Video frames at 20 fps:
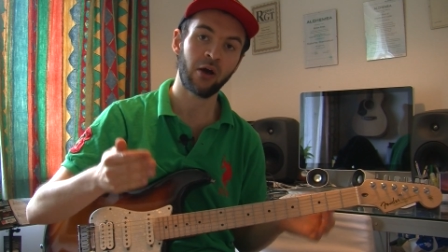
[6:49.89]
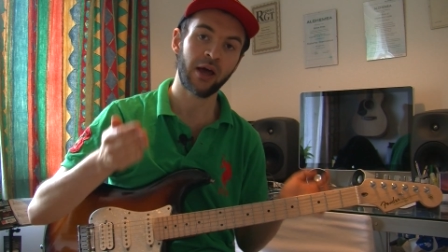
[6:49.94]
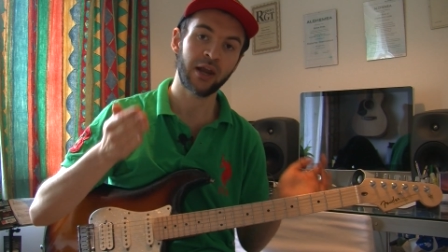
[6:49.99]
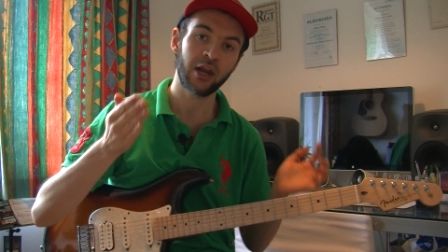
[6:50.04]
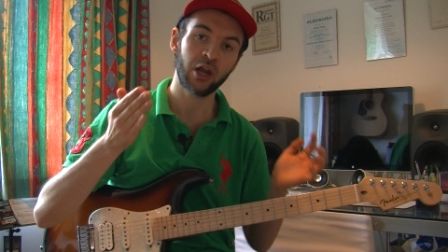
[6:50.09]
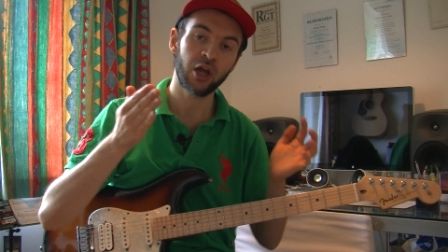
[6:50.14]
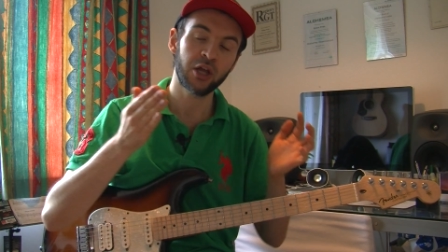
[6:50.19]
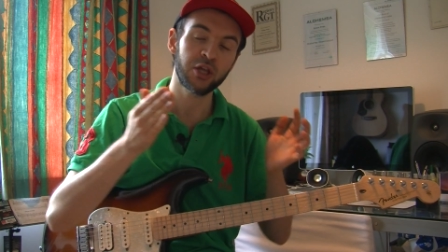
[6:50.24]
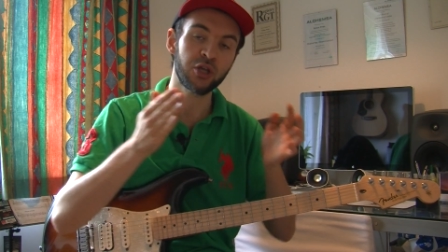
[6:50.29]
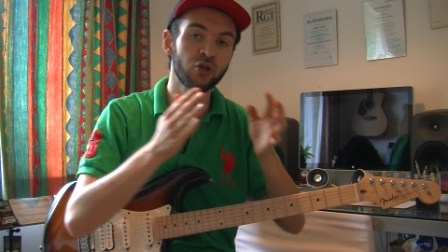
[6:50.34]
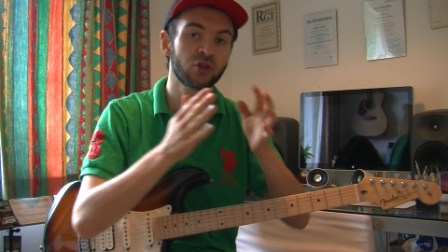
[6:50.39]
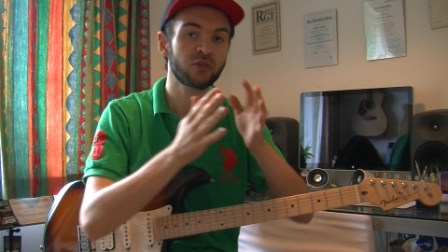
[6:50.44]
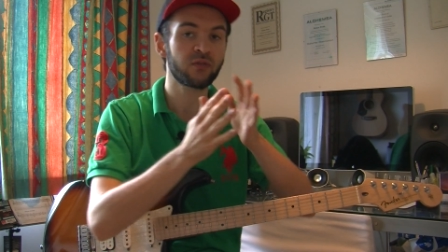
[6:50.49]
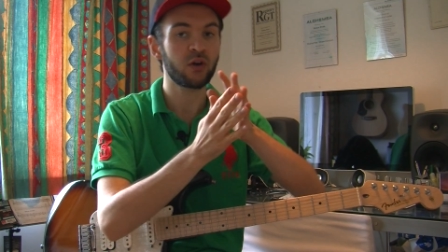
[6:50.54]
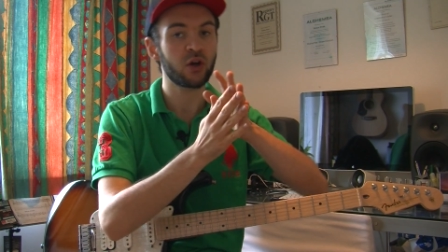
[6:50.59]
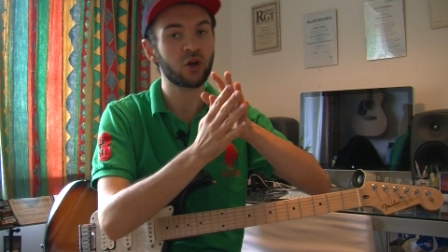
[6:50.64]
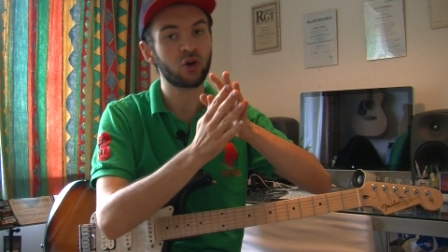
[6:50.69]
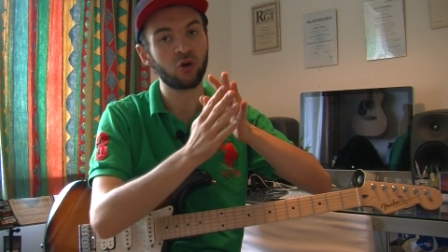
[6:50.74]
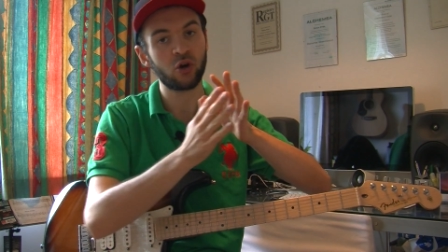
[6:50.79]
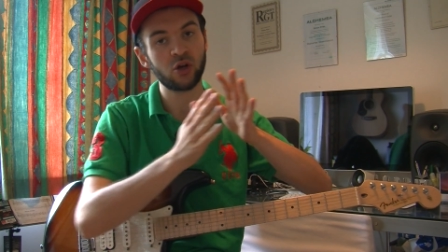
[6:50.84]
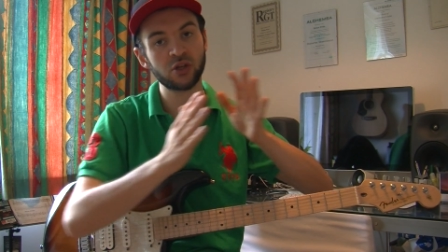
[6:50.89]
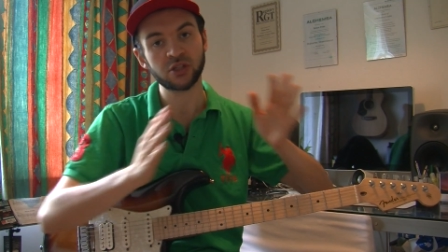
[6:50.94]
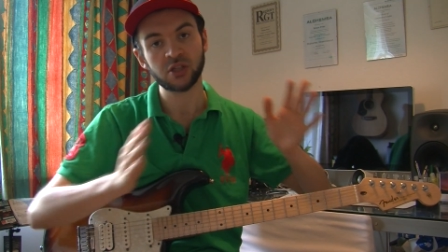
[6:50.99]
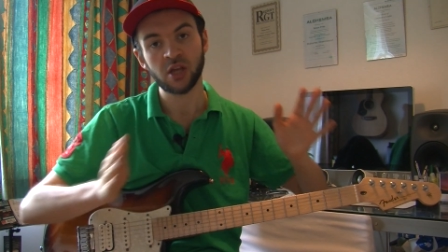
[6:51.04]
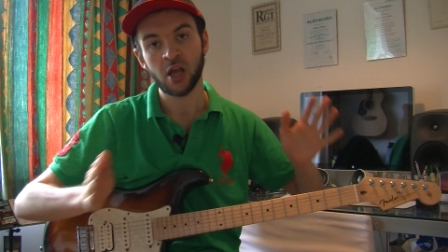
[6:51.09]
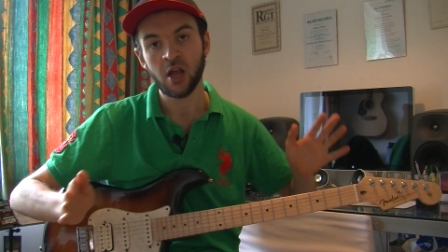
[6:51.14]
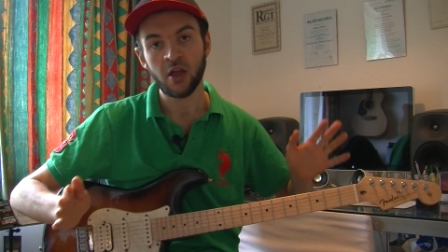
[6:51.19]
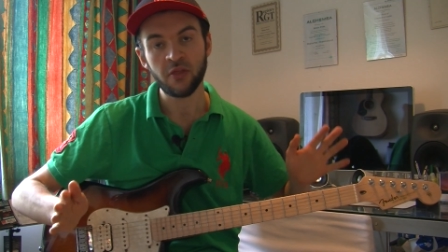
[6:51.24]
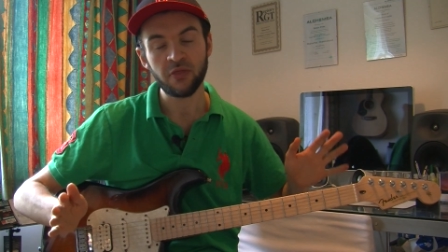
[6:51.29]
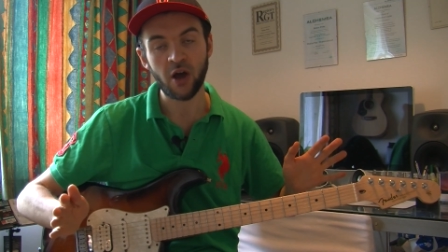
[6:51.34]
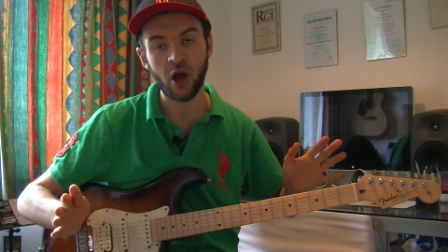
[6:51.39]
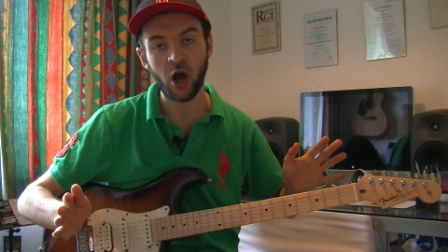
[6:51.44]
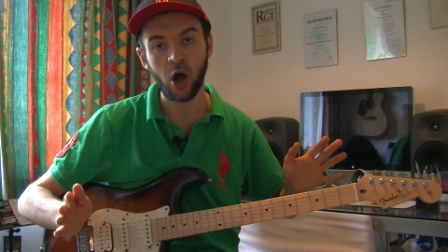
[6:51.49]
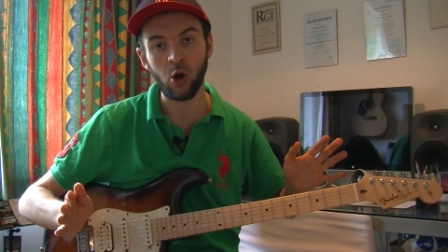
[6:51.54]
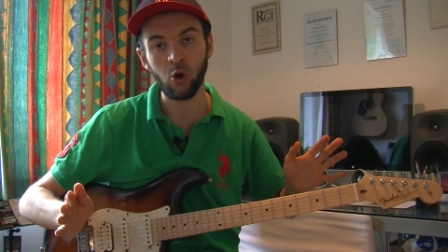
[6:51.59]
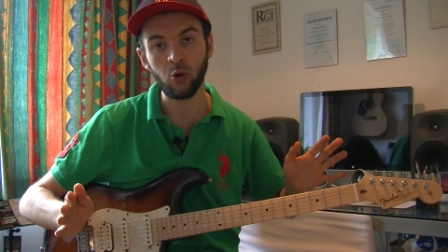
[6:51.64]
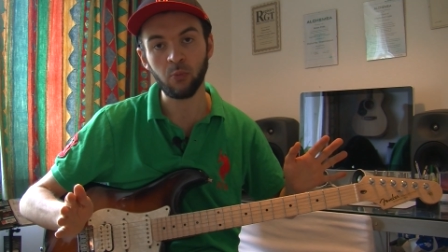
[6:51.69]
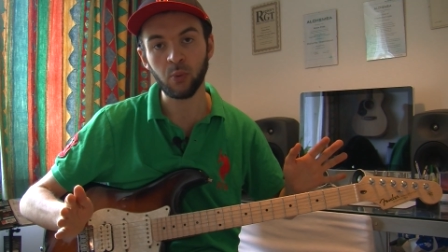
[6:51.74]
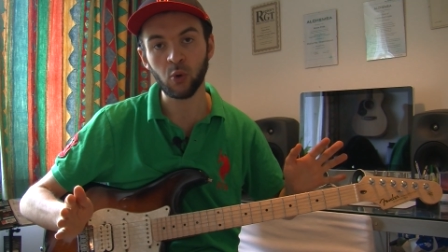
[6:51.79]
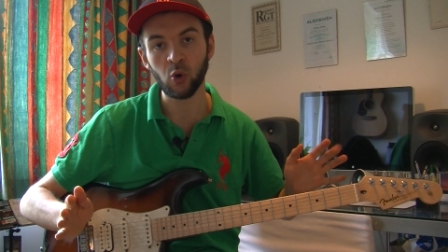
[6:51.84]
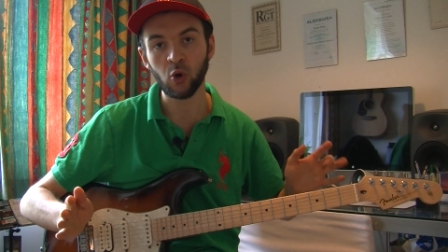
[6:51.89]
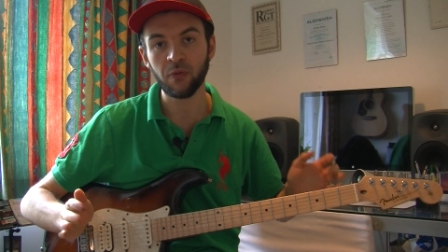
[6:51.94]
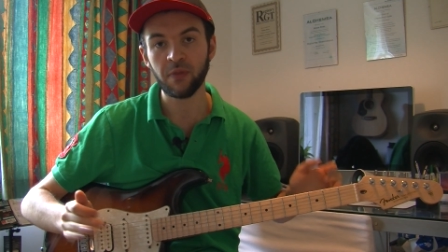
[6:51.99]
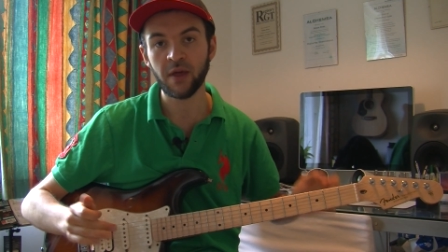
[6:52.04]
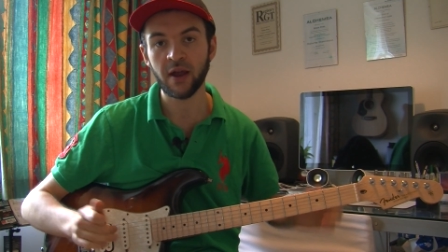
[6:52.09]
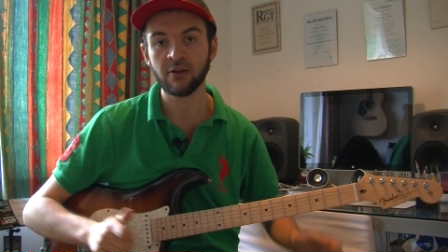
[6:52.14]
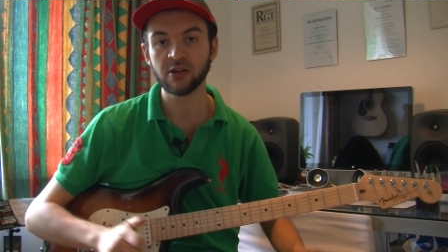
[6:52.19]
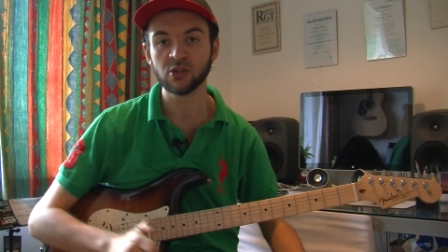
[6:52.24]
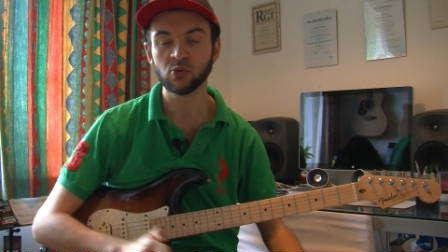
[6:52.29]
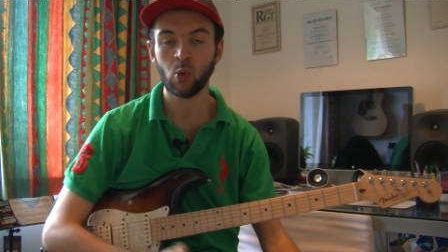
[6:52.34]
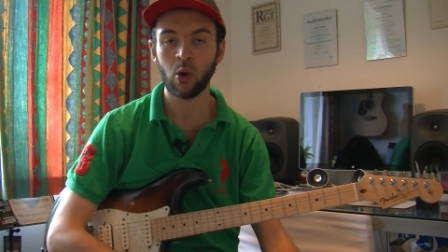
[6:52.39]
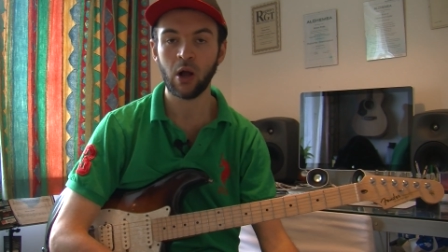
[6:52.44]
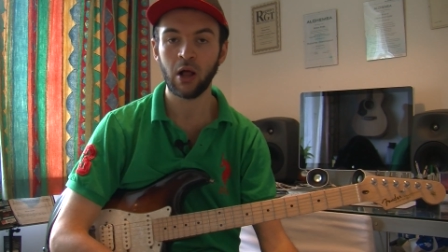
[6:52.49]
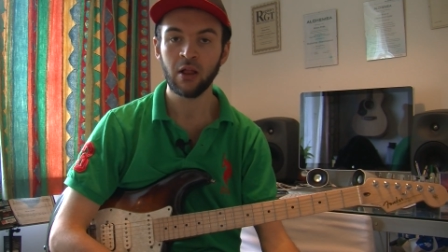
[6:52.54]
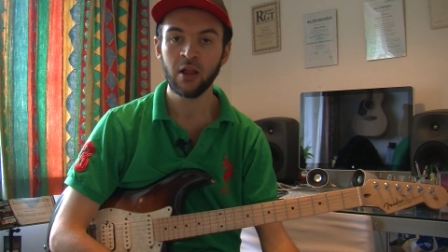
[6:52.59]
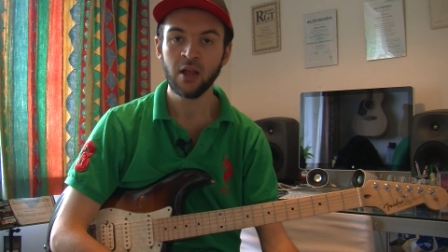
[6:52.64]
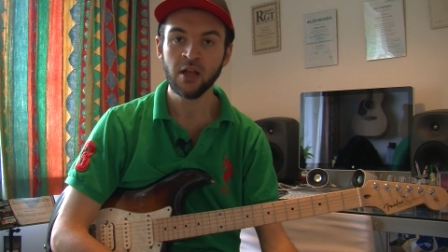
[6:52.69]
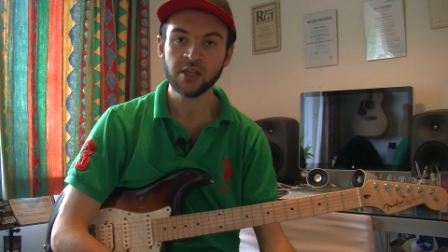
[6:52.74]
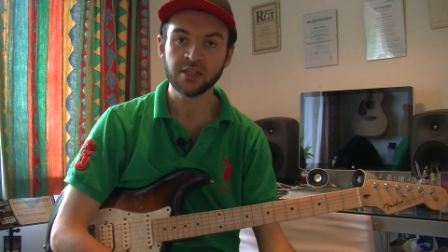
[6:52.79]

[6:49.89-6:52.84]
and that are useful across the whole board there as well.